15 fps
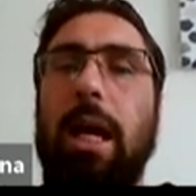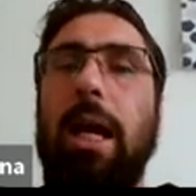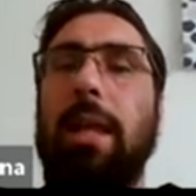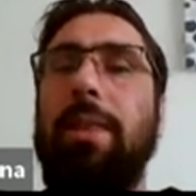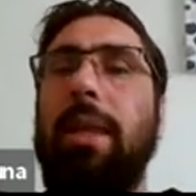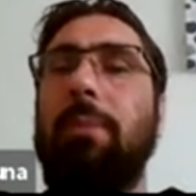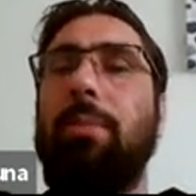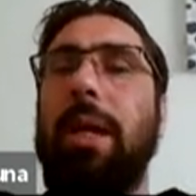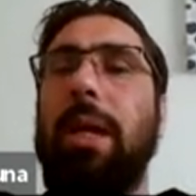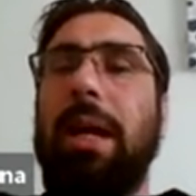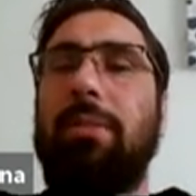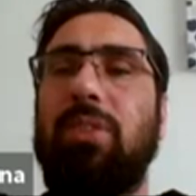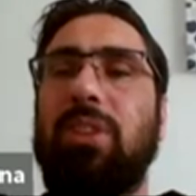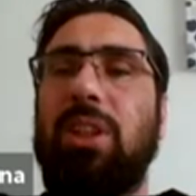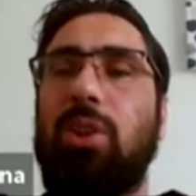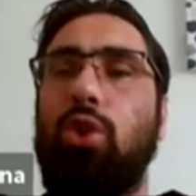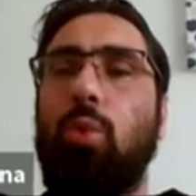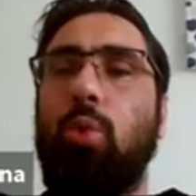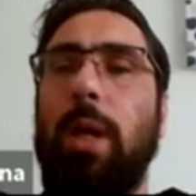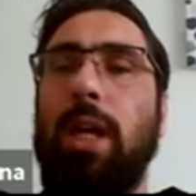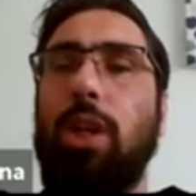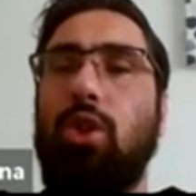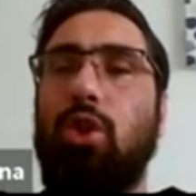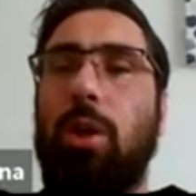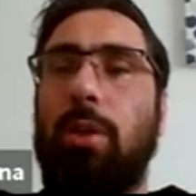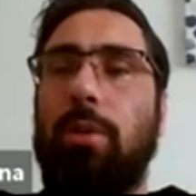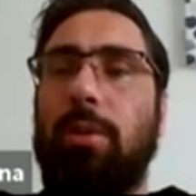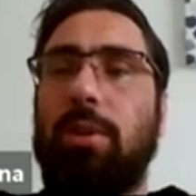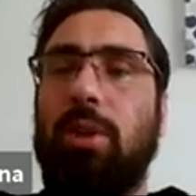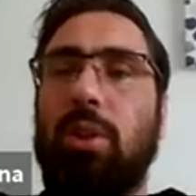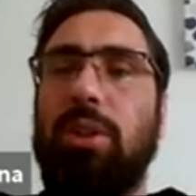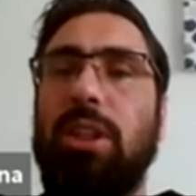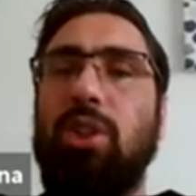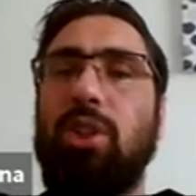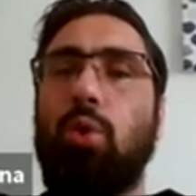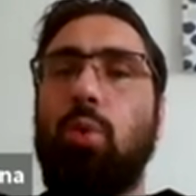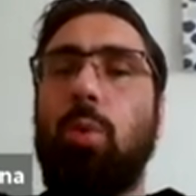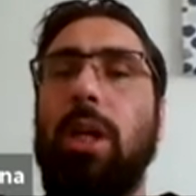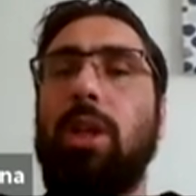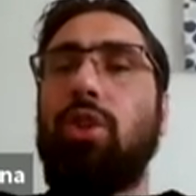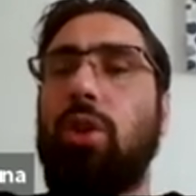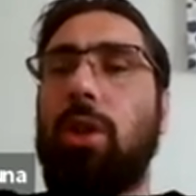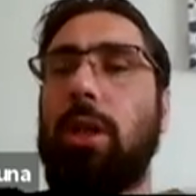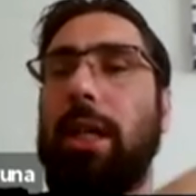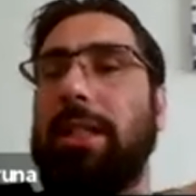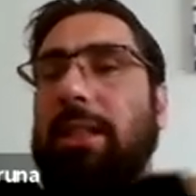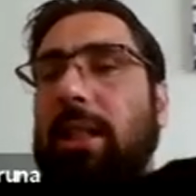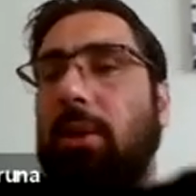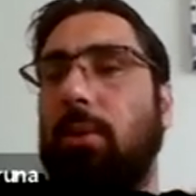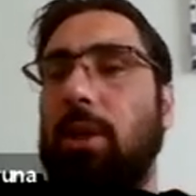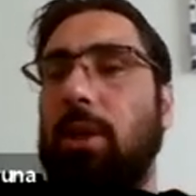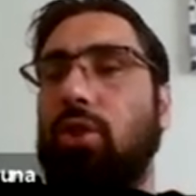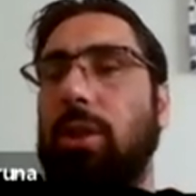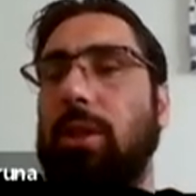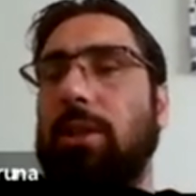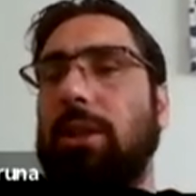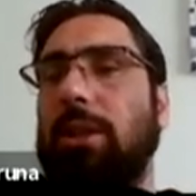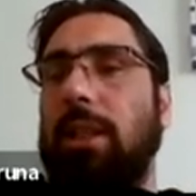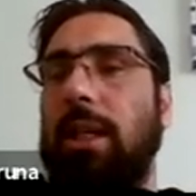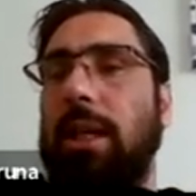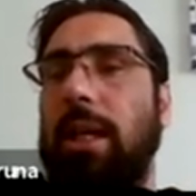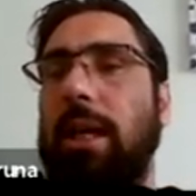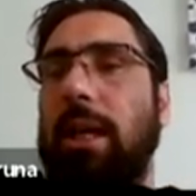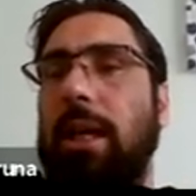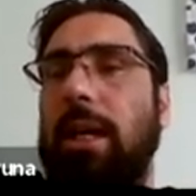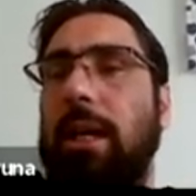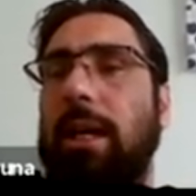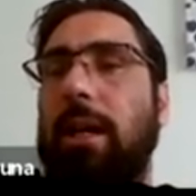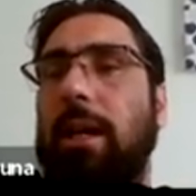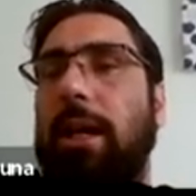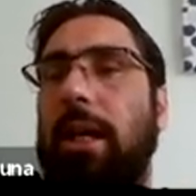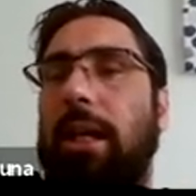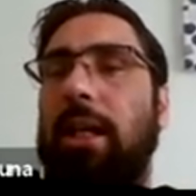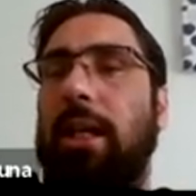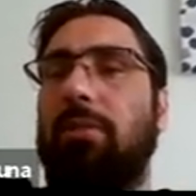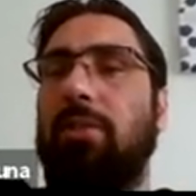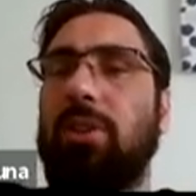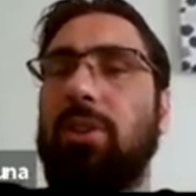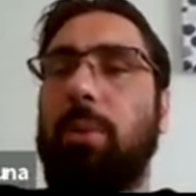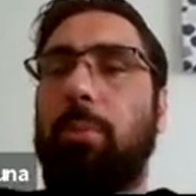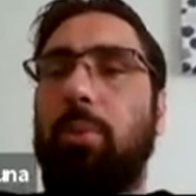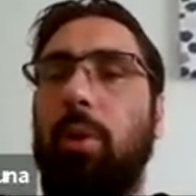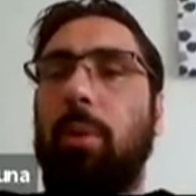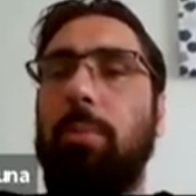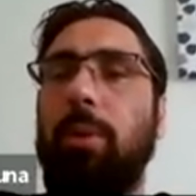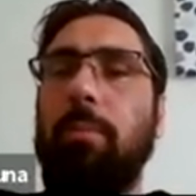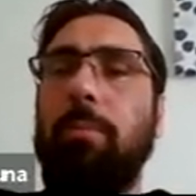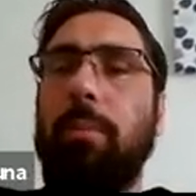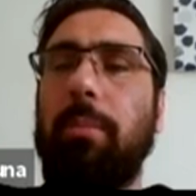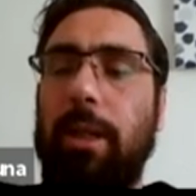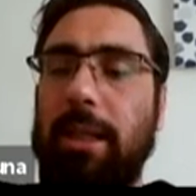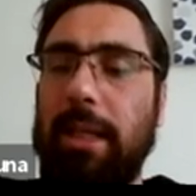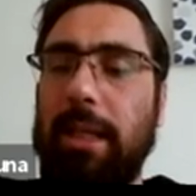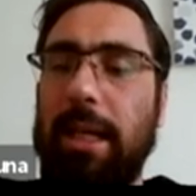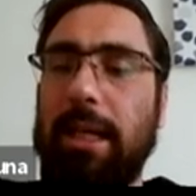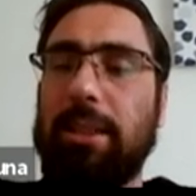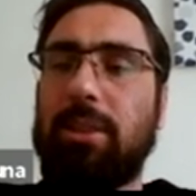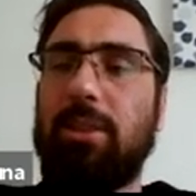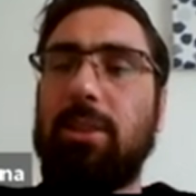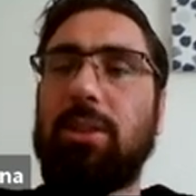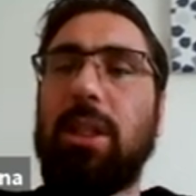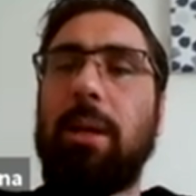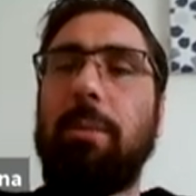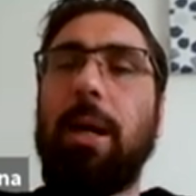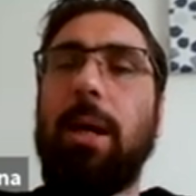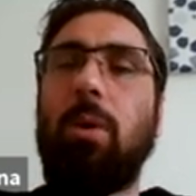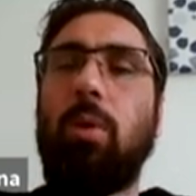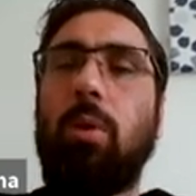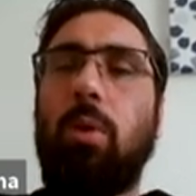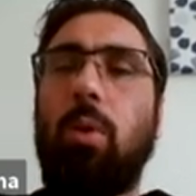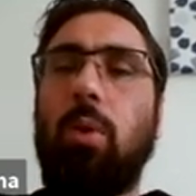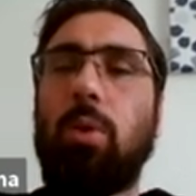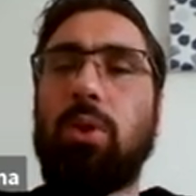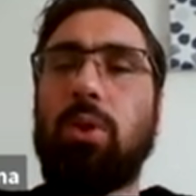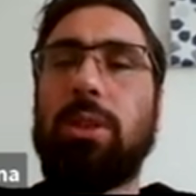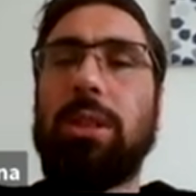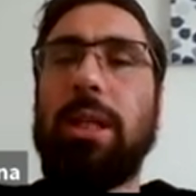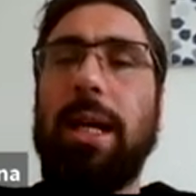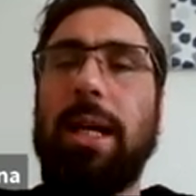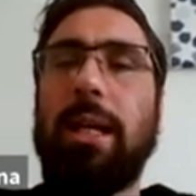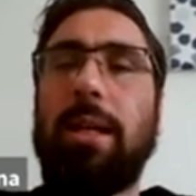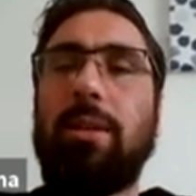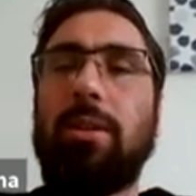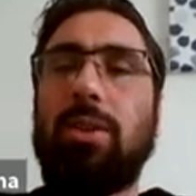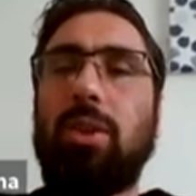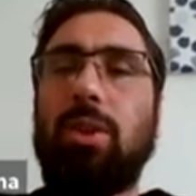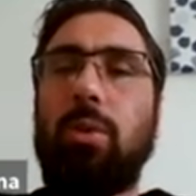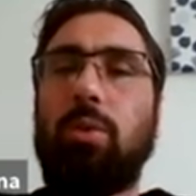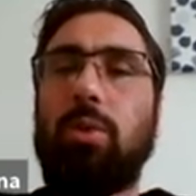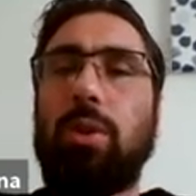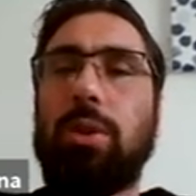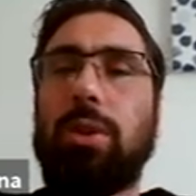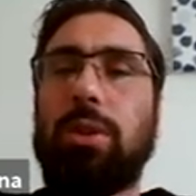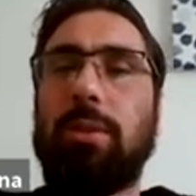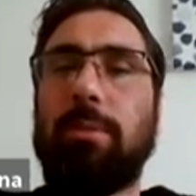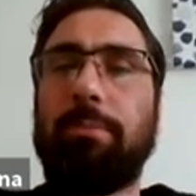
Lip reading: And then we have situation. So situation essay questions. Give us the problem and then ask us about causes and solutions.